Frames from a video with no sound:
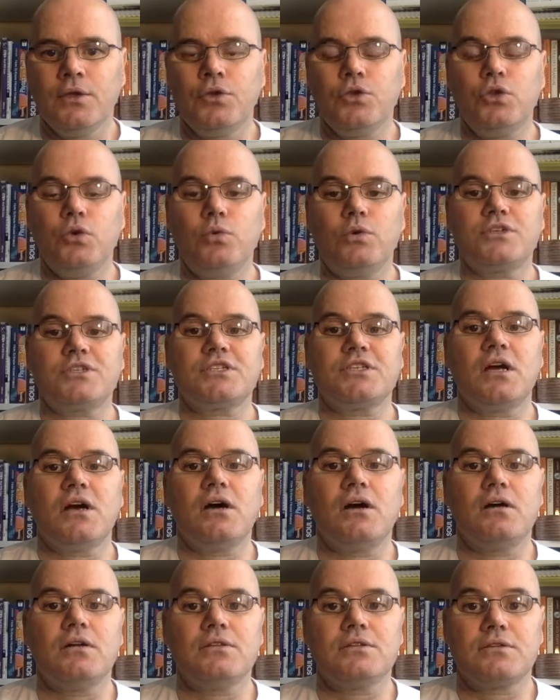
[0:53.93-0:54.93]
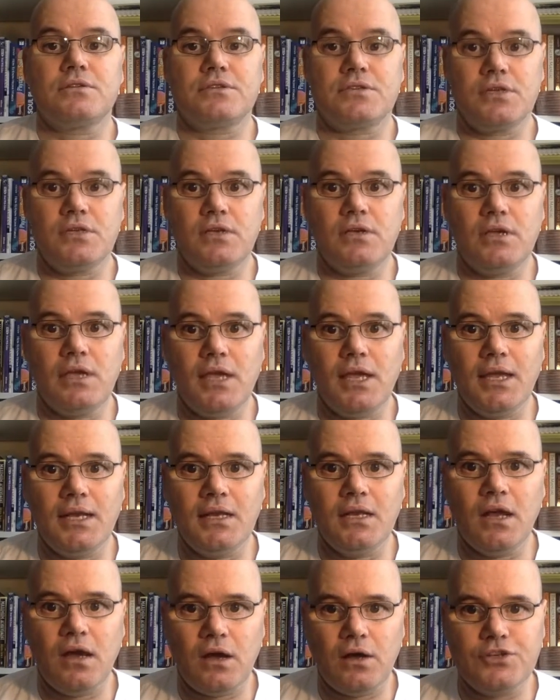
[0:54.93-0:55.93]
you will start to
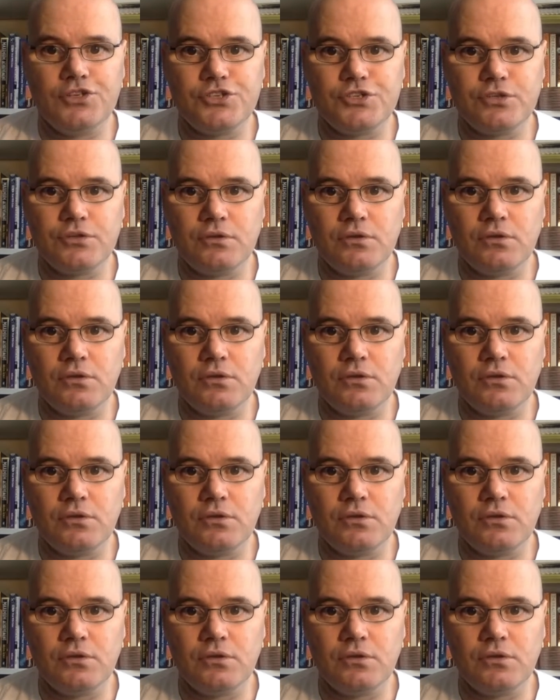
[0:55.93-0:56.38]
enlarge